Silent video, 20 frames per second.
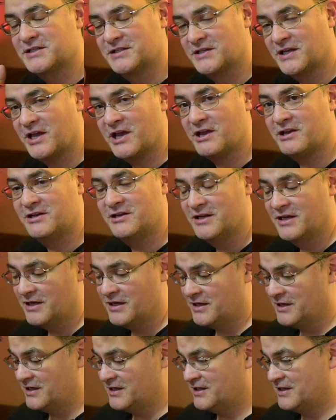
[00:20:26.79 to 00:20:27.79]
said,
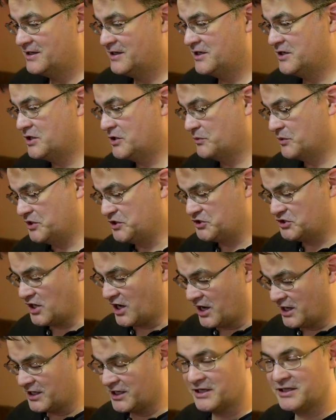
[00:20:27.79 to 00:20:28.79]
you know, we
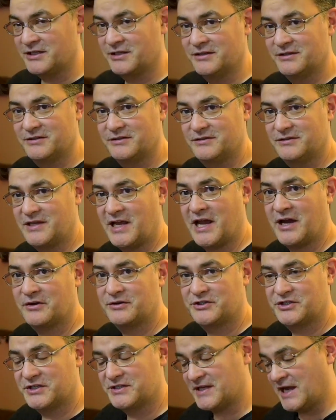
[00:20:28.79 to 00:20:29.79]
shot it
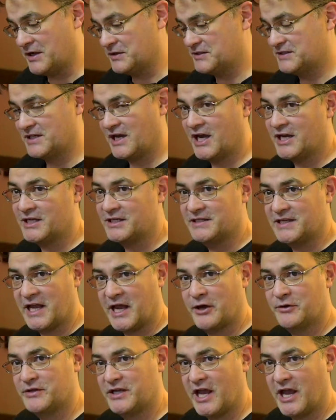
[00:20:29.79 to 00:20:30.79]
just outside of
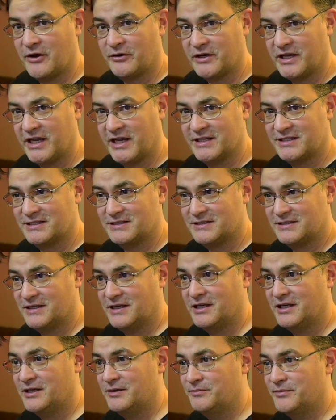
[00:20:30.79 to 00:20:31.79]
downtown Kansas
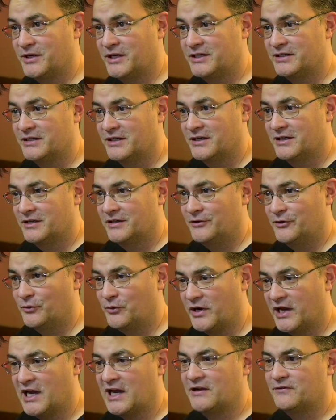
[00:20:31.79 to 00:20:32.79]
City, but the
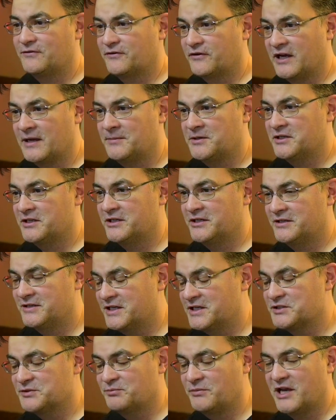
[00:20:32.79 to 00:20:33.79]
way I framed it, it
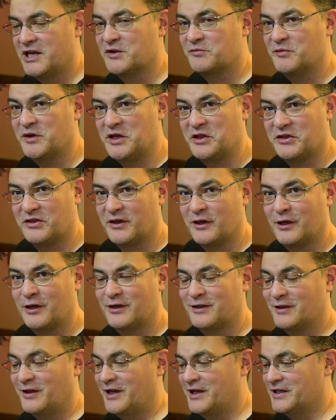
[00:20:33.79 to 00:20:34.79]
does make me
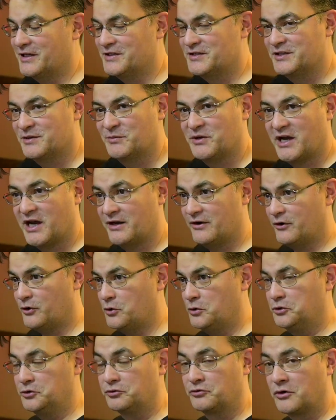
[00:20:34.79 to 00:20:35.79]
think like it's some kind of
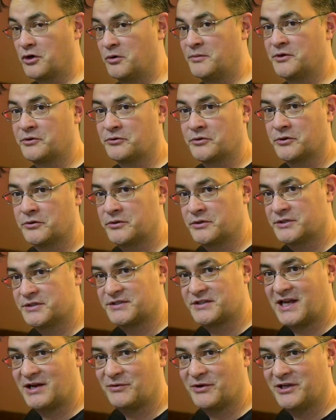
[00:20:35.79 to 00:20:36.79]
old Roman
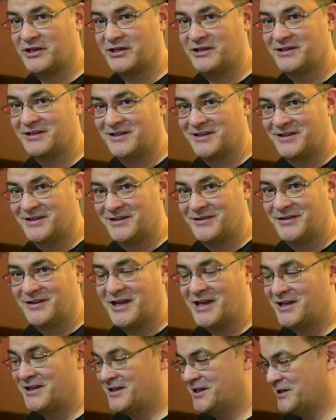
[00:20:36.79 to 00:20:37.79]
ruins
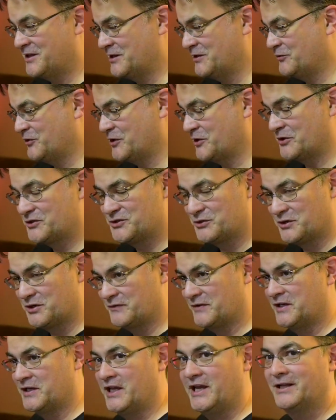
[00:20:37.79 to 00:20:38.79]
and we were sort
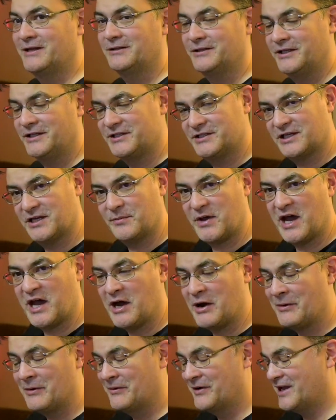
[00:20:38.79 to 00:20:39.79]
of in Italy
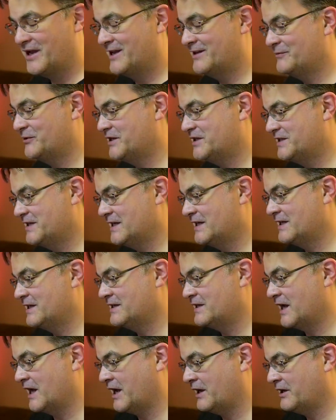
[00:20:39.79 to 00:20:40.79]
somehow, and we did it,
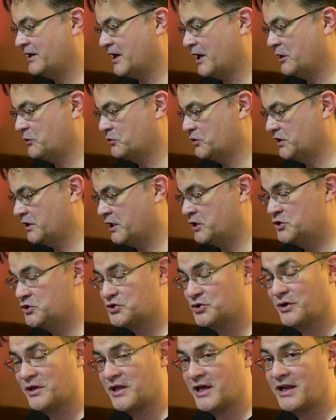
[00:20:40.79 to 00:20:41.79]
and I really
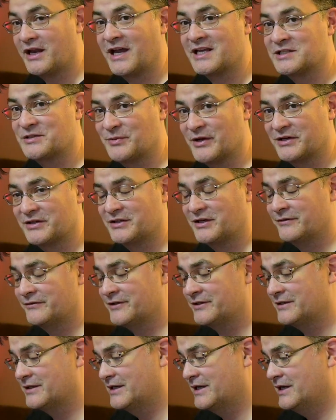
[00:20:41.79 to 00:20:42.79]
enjoy that aspect of
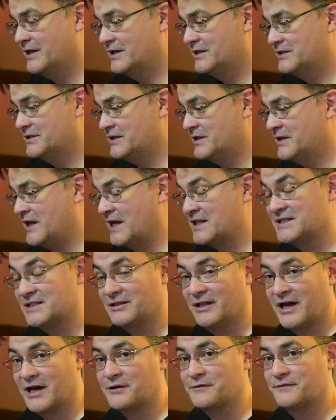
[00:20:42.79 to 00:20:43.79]
it. And that's a
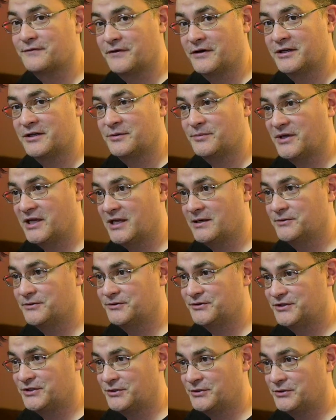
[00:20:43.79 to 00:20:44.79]
lot of fun, to be
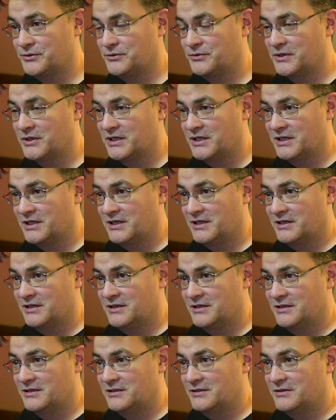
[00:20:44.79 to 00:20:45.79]
able to
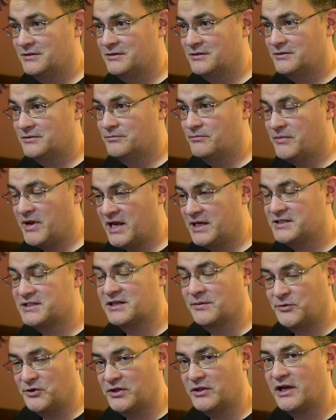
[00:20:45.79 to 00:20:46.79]
make
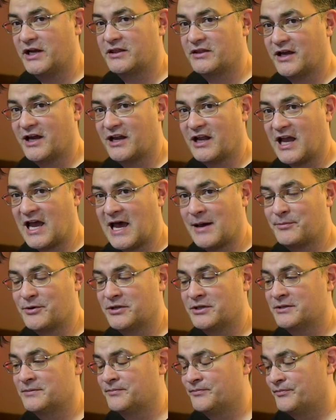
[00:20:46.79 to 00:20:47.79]
something like that
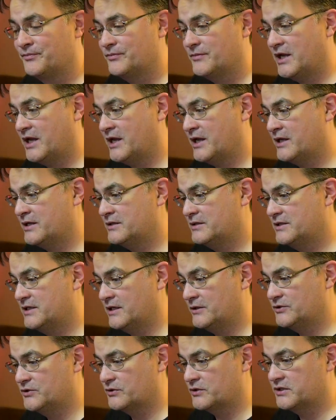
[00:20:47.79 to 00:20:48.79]
happen, and
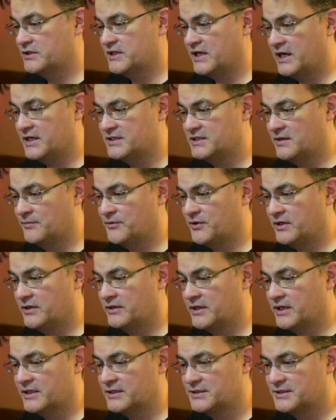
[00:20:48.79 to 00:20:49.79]
to sort of take something
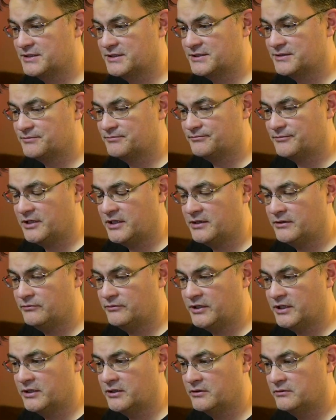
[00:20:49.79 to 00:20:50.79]
that's,
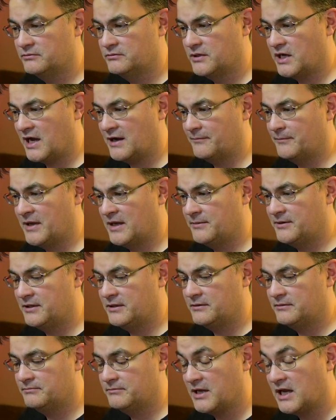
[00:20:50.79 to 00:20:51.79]
you know, not
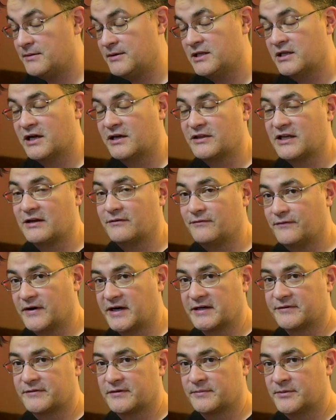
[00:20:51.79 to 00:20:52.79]
maybe not that
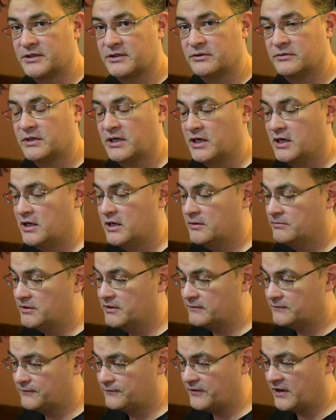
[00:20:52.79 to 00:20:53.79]
far from you,
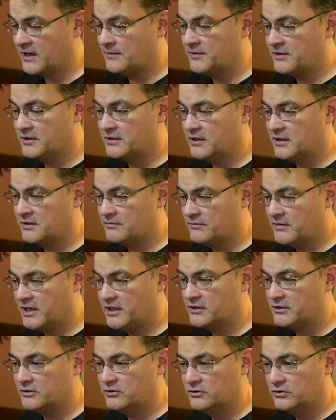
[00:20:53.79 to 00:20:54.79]
but frame it and
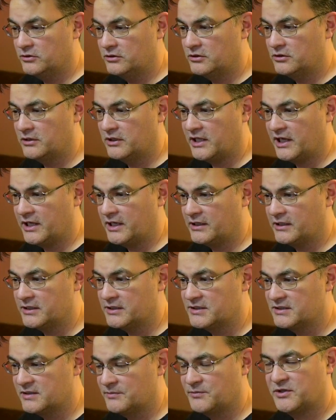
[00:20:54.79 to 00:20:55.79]
make it look like
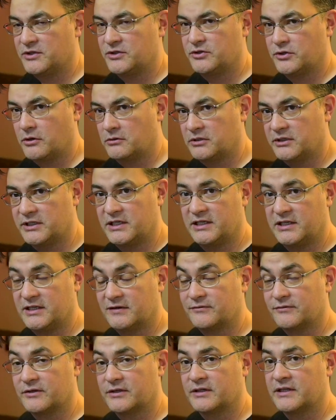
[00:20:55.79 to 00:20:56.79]
it's something totally
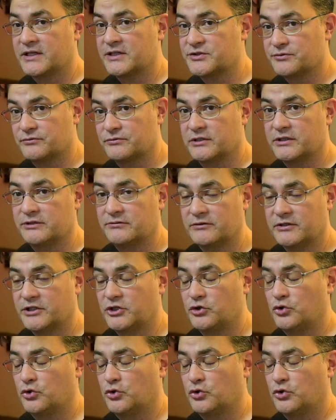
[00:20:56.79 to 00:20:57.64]
different. And that's really, really